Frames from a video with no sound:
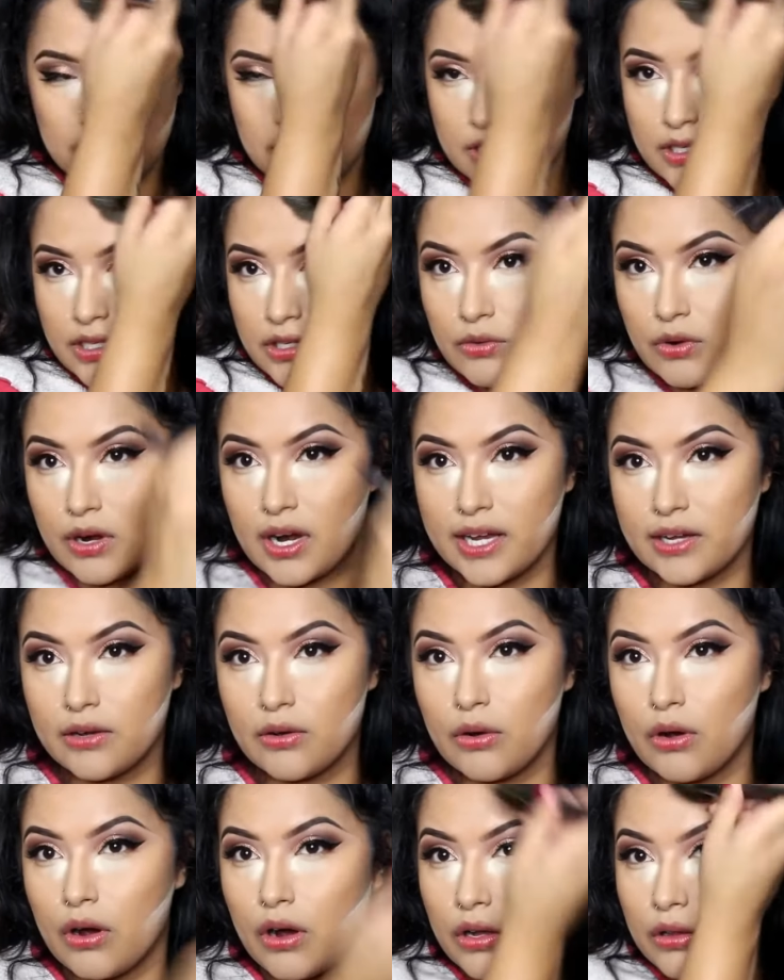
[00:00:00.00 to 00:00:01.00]
This is where I
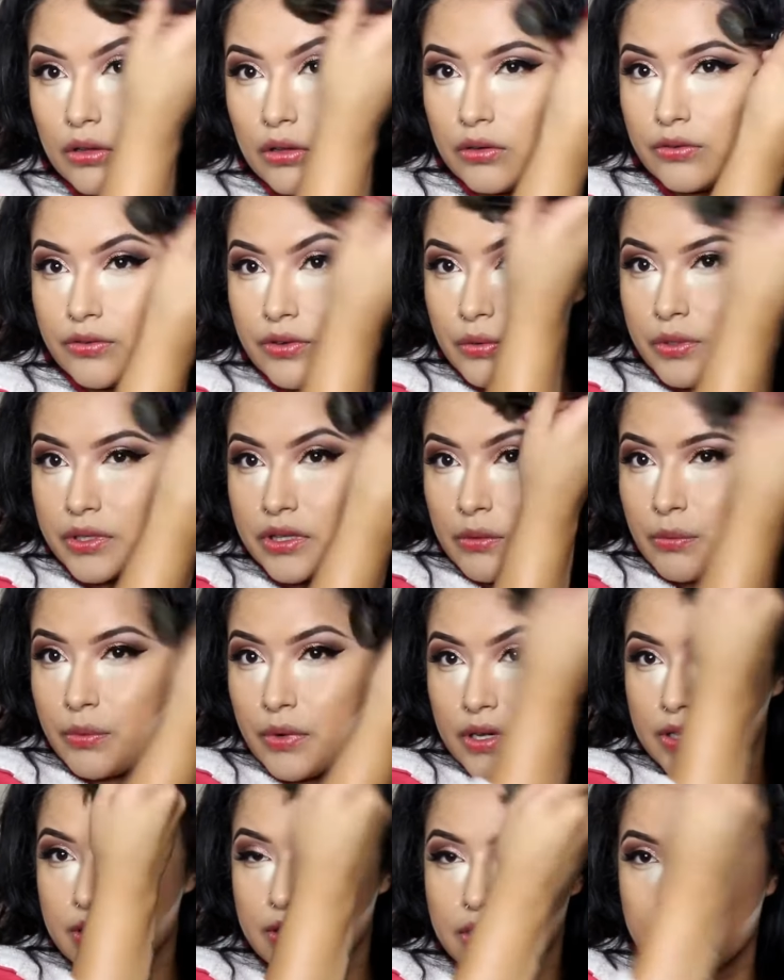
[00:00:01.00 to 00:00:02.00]
go all over with the
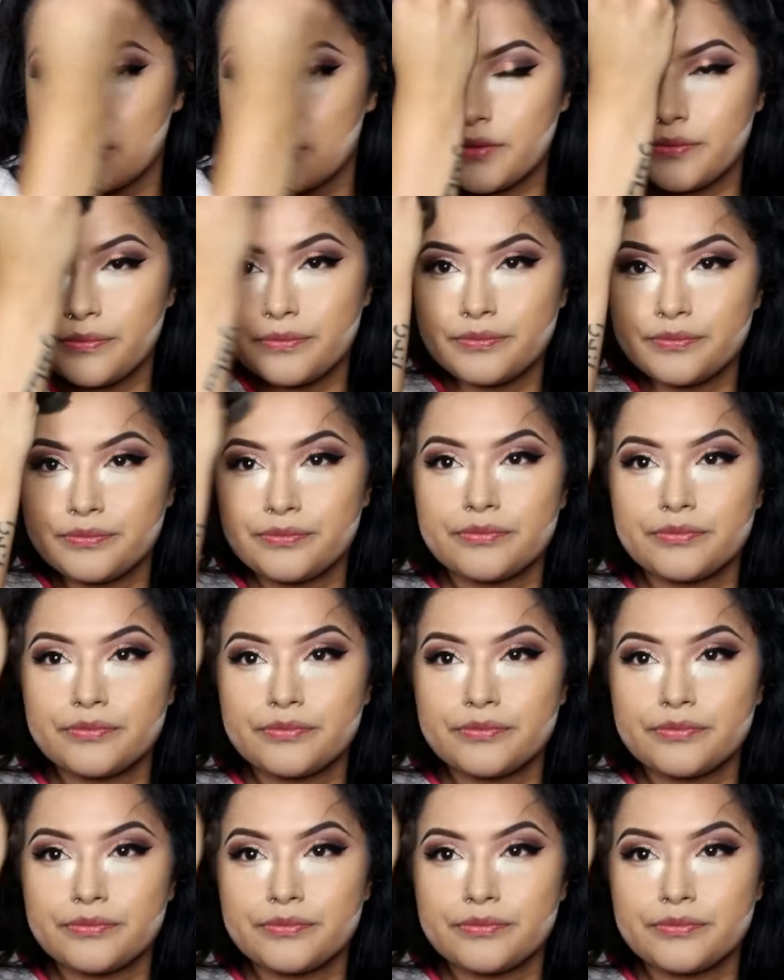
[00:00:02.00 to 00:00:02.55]
bronzer.